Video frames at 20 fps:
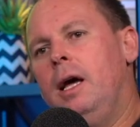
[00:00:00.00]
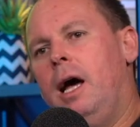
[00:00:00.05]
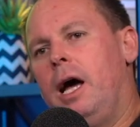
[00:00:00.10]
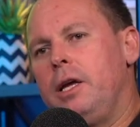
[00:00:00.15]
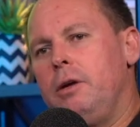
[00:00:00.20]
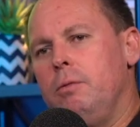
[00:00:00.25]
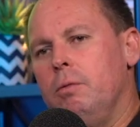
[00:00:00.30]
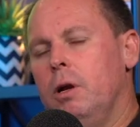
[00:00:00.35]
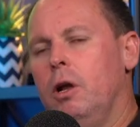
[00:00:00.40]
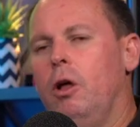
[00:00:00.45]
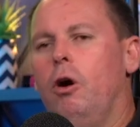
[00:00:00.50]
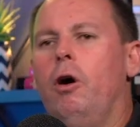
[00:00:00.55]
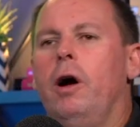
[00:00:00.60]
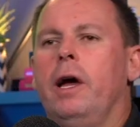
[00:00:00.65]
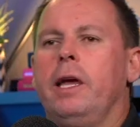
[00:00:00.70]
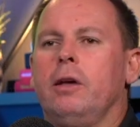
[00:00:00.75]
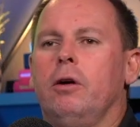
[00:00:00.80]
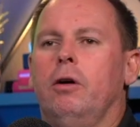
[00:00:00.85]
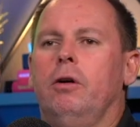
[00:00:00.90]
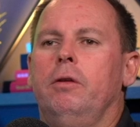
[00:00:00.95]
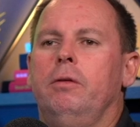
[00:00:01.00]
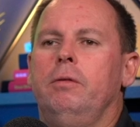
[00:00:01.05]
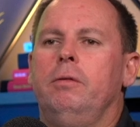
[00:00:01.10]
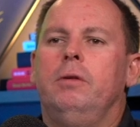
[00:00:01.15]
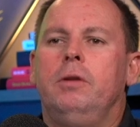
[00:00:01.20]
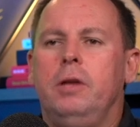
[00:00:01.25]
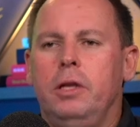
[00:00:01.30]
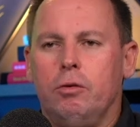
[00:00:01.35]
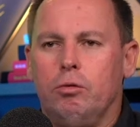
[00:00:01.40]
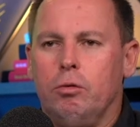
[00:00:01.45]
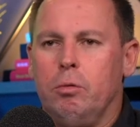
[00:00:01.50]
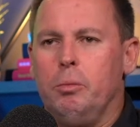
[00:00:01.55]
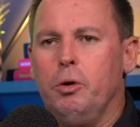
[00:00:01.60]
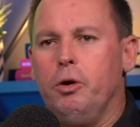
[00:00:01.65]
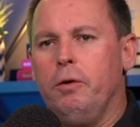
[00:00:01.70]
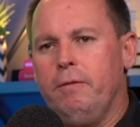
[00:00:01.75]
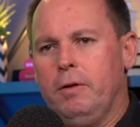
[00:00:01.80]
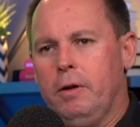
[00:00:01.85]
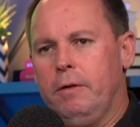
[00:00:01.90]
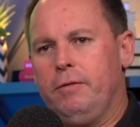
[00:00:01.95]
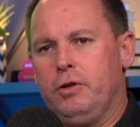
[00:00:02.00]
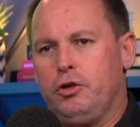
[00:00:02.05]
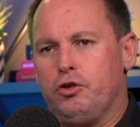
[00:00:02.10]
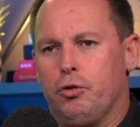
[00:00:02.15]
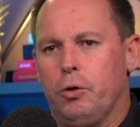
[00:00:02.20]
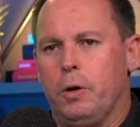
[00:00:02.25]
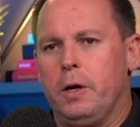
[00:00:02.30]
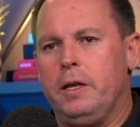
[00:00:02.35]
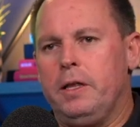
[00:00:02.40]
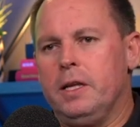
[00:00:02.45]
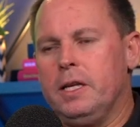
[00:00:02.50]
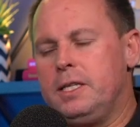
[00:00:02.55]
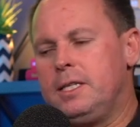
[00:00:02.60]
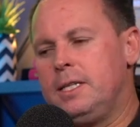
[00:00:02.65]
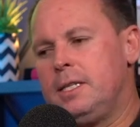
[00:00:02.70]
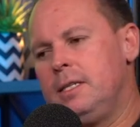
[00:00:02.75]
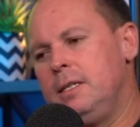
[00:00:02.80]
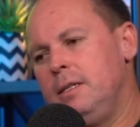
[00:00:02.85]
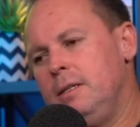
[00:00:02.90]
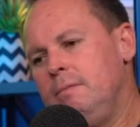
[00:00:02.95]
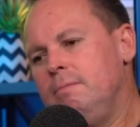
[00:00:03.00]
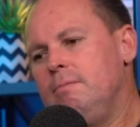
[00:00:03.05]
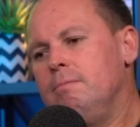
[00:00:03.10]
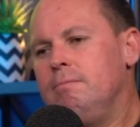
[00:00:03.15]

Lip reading: Are you relying on the removal of a tree that's